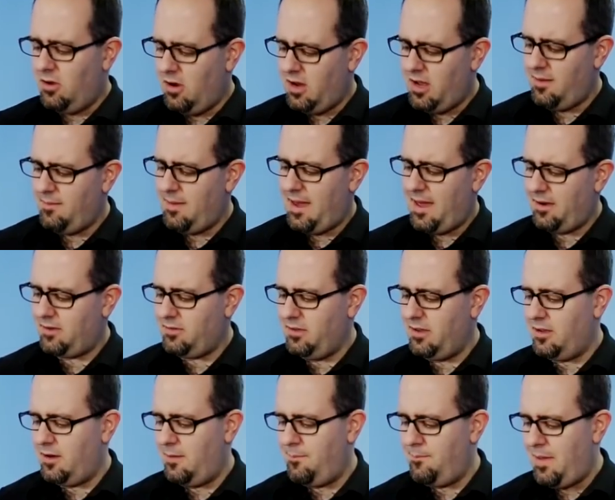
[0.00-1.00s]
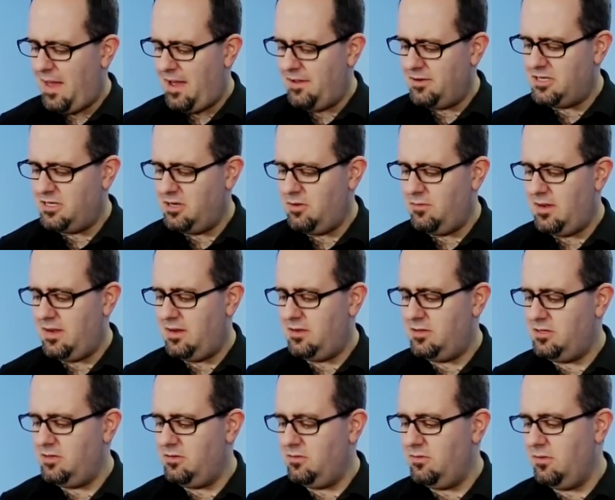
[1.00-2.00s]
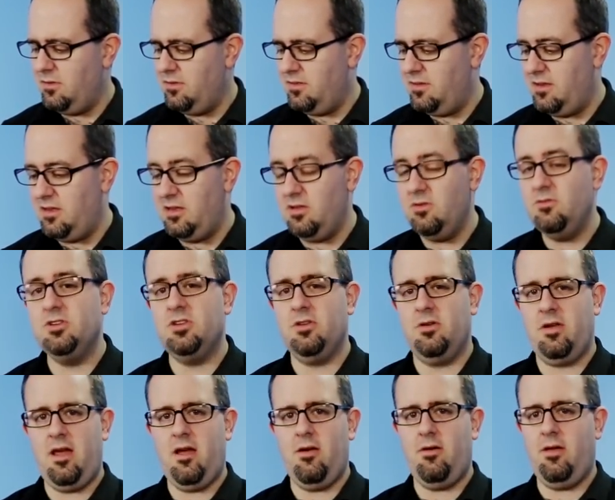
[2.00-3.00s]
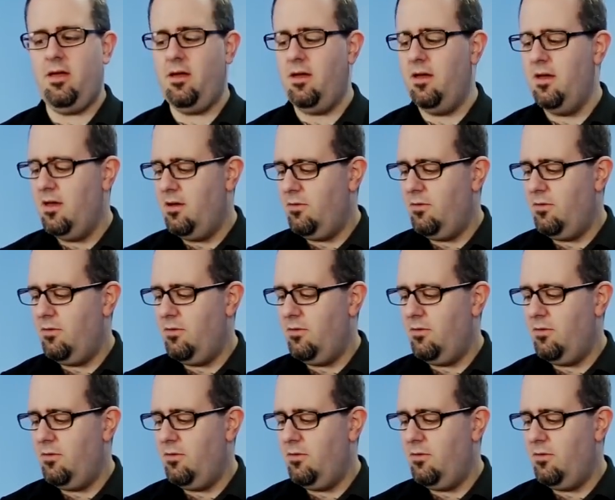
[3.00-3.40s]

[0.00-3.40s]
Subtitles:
automatically going to bounce you into the user area.